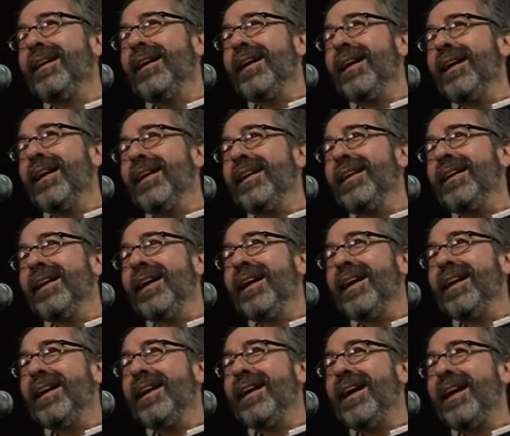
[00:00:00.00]
and
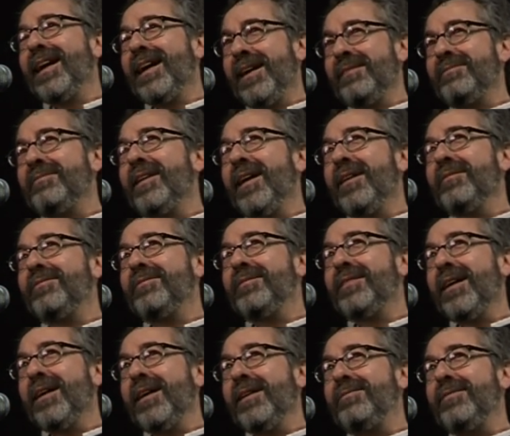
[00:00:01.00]
uh, and I've, I've,
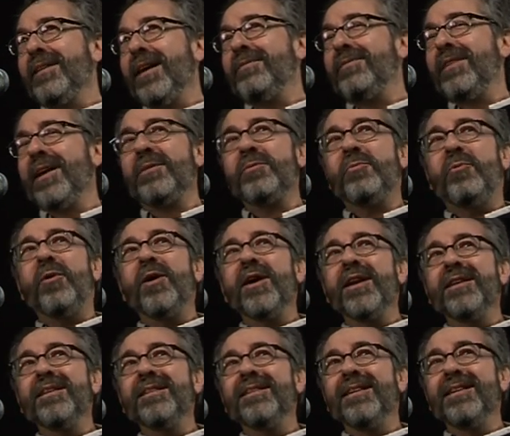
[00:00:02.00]
I've I found one
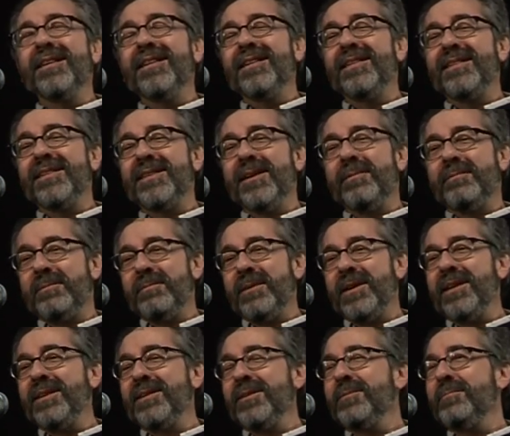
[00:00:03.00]
in, in Disney Epic
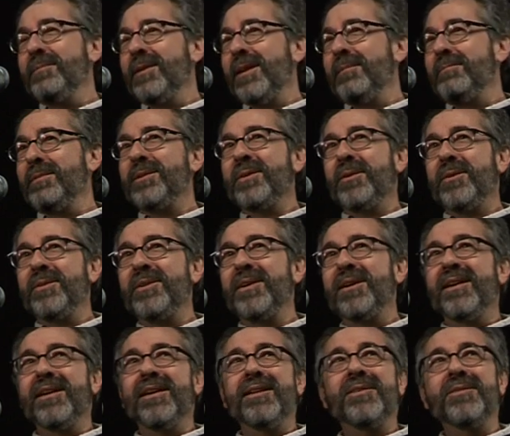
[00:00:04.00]
Mickey too, but I've been told
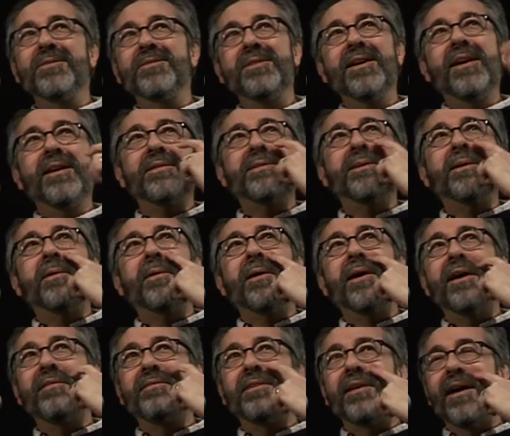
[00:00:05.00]
there are others now, so
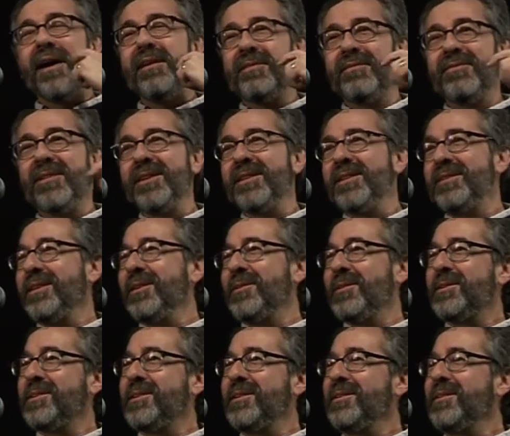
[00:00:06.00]
I have to I have to find the
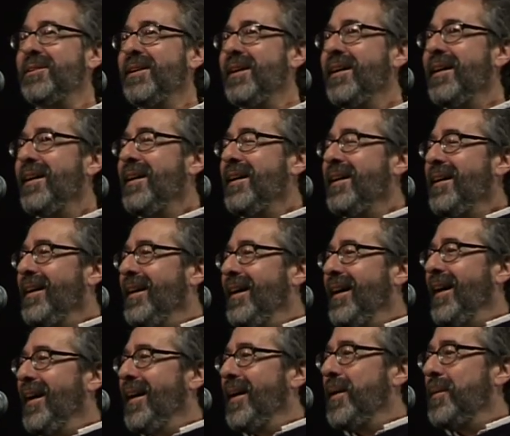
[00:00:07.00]
secrets too.
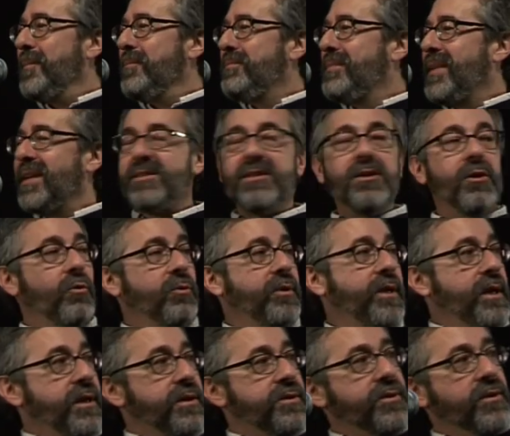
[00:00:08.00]
Um, that's the
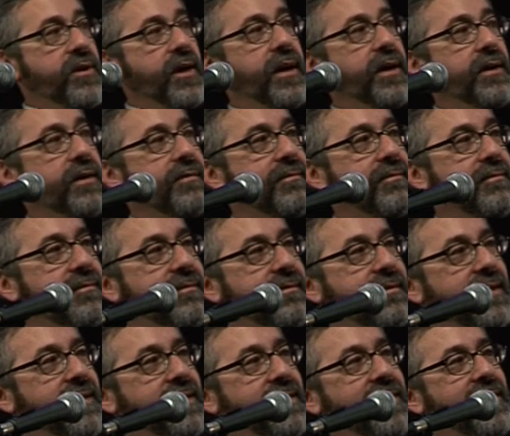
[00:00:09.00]
only Easter egg
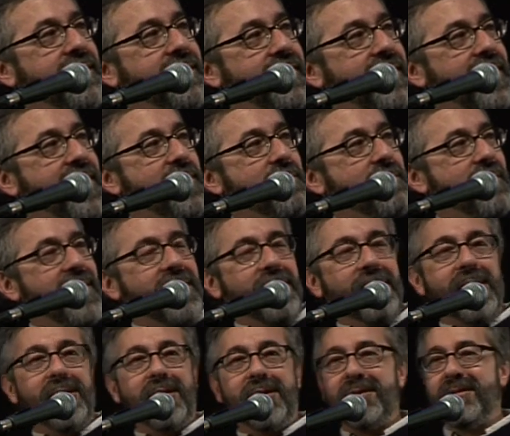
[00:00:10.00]
in, in the game, by the
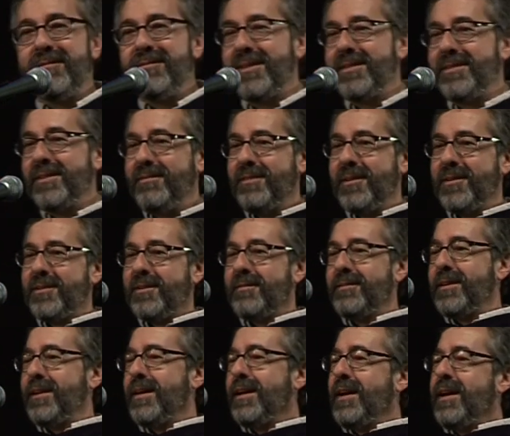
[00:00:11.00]
way. All you Disney folks
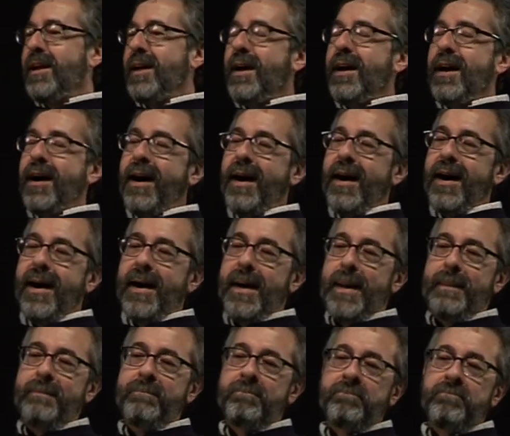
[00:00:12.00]

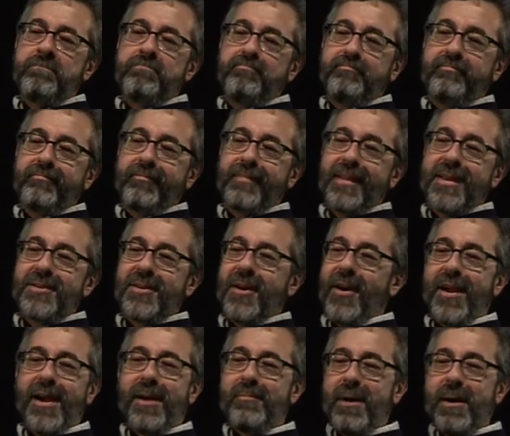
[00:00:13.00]
are. um,
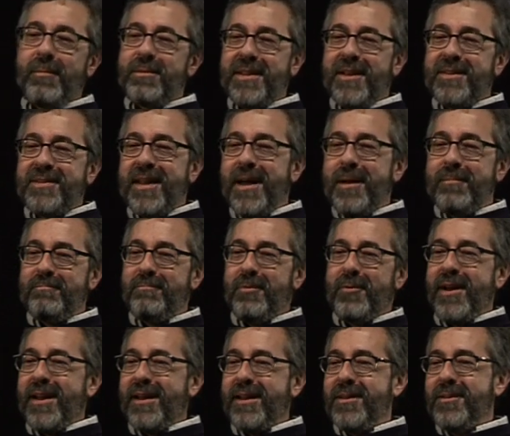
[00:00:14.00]
sorry, I promise I'll stop
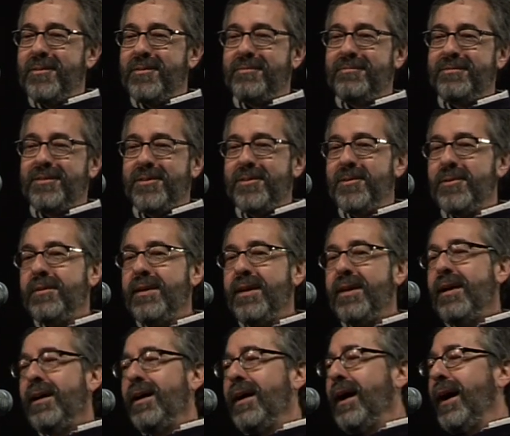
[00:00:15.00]
pointing at you soon.
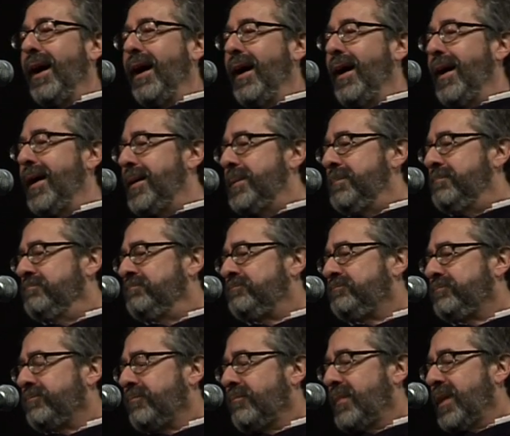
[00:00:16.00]

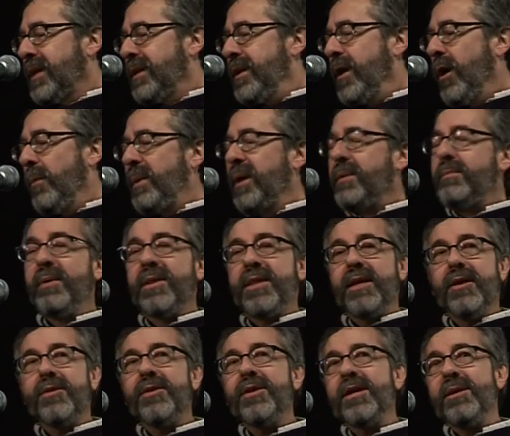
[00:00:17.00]
Um, no, but but
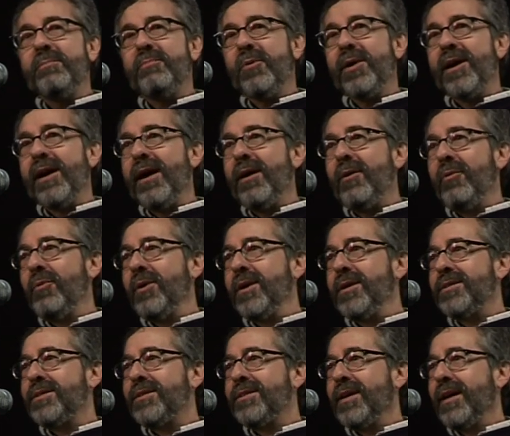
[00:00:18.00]
the other thing he pointed out
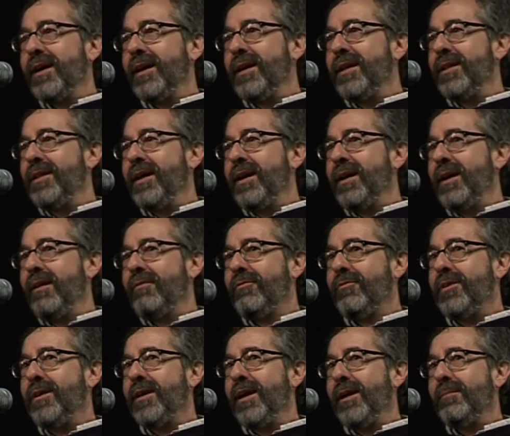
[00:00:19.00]
was uh, that
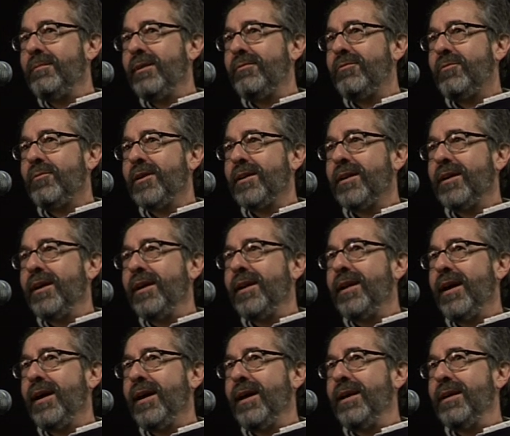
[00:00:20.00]
every game I've worked on
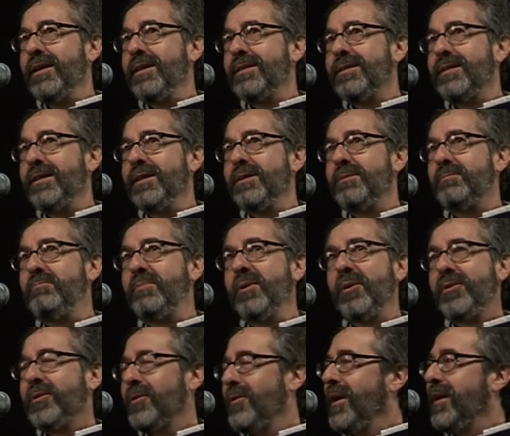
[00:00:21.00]
is is
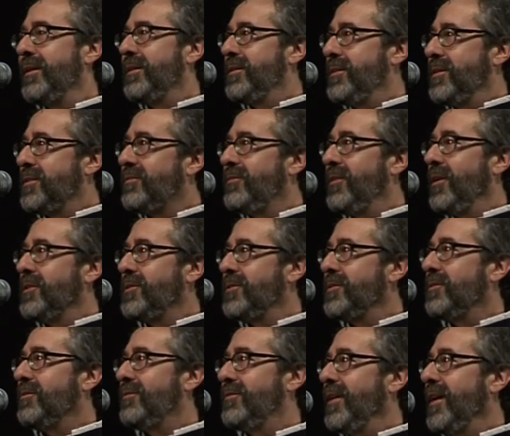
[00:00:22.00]
built around a
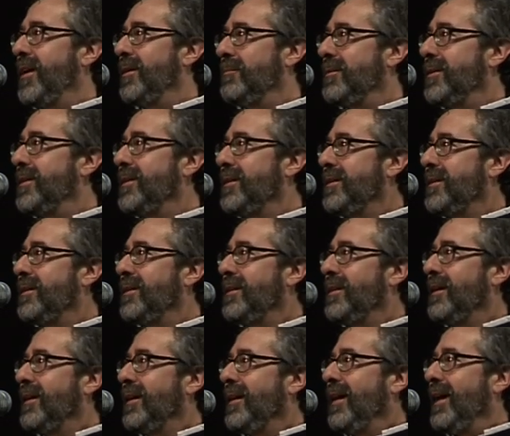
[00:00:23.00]
dysfunctional family,
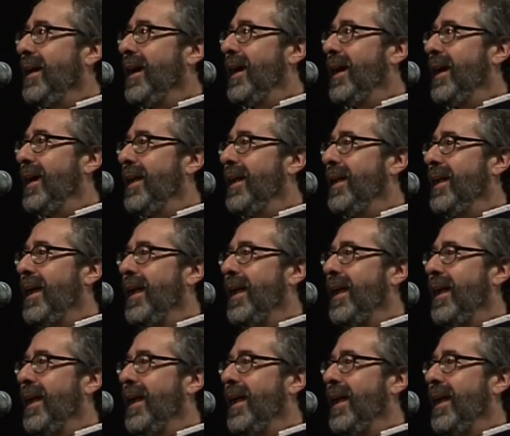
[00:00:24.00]
and